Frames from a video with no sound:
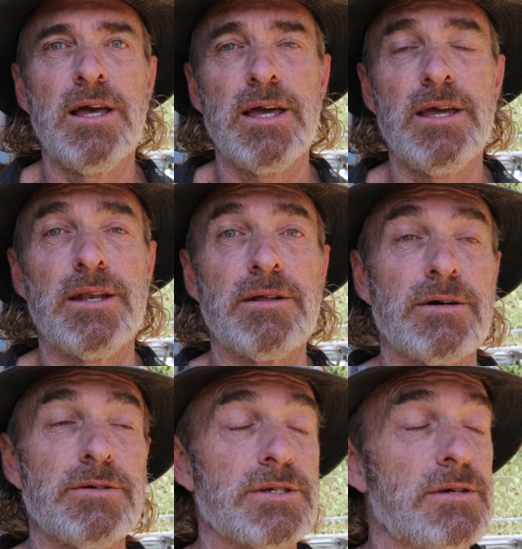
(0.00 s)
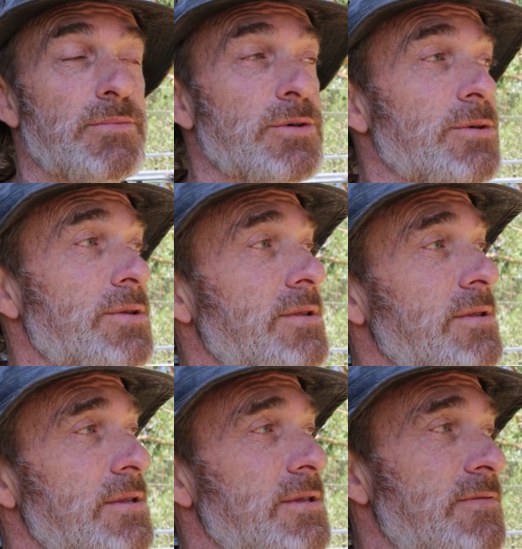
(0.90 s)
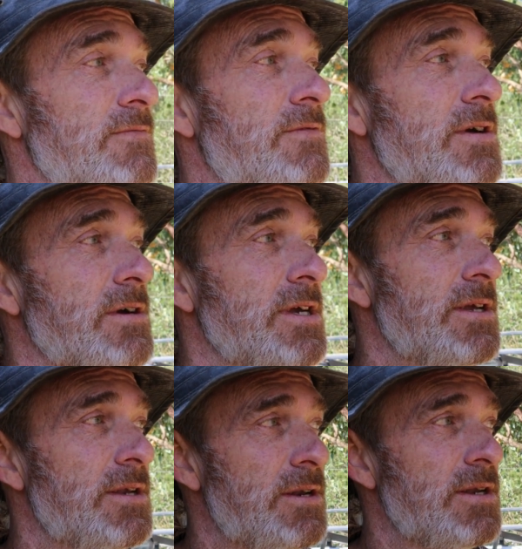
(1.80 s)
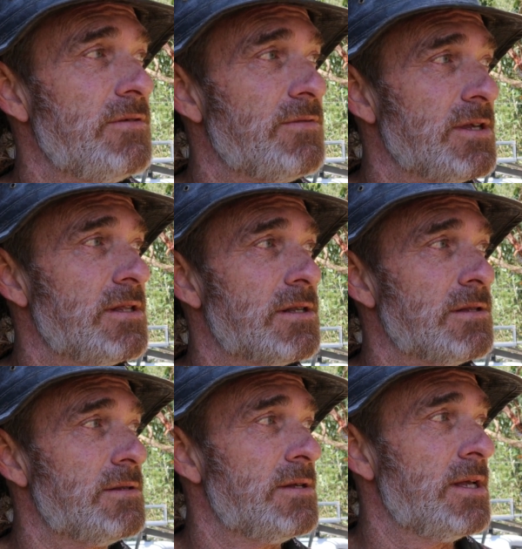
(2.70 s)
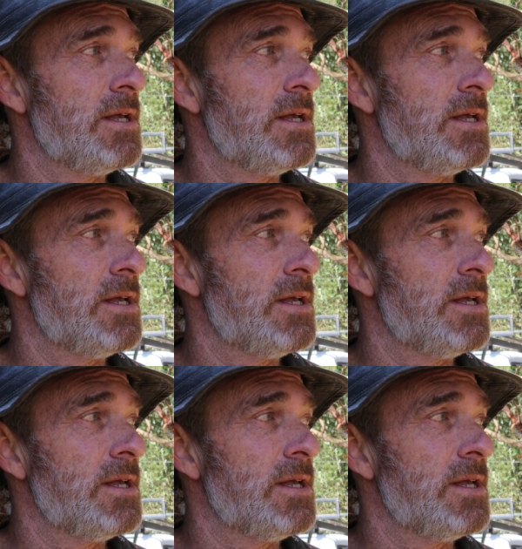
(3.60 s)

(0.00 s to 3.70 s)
And I also bought this very nifty little